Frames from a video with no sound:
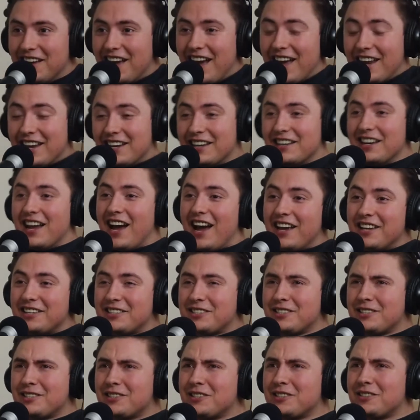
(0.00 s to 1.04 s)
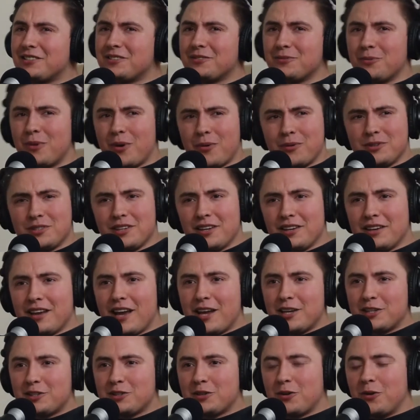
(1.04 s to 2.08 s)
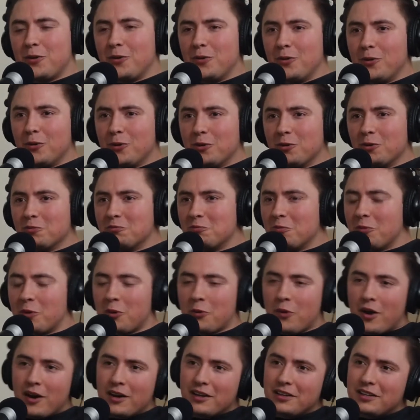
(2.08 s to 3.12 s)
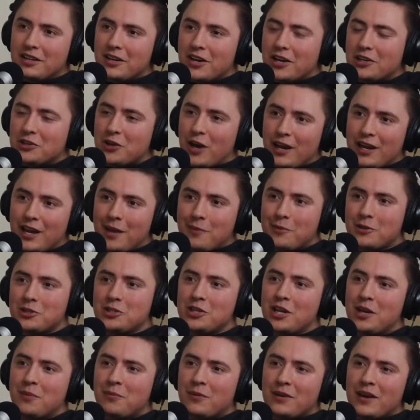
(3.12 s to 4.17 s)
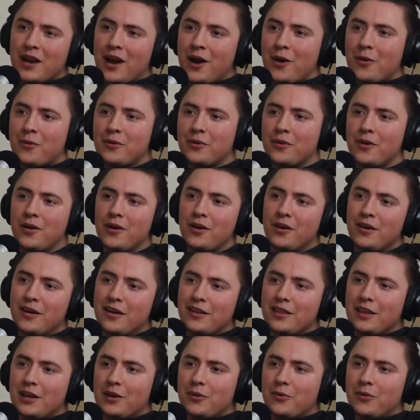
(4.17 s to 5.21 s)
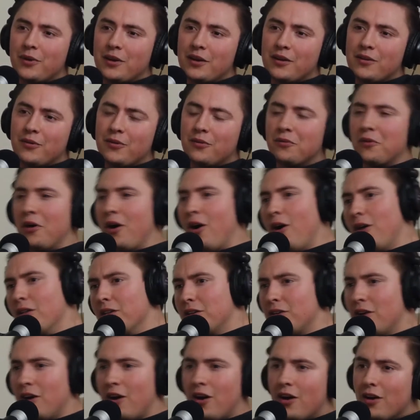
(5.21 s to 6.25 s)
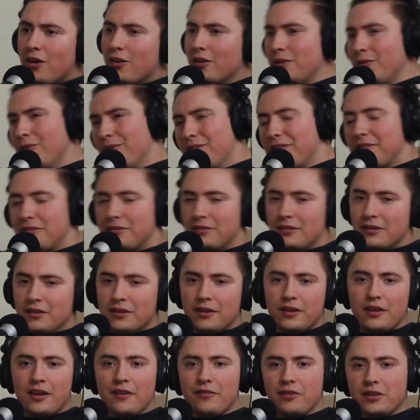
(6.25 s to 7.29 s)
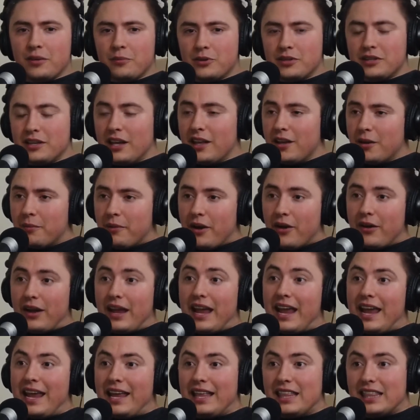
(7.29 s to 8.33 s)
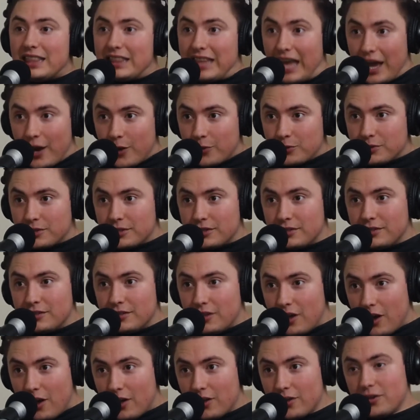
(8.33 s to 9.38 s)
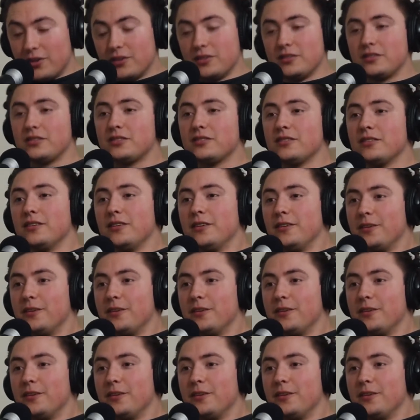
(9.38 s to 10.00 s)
at a nice, what was it? A nice, cool. We want to try to keep it cheap, and now I think we, all in all, and with everything put together, about $8,000.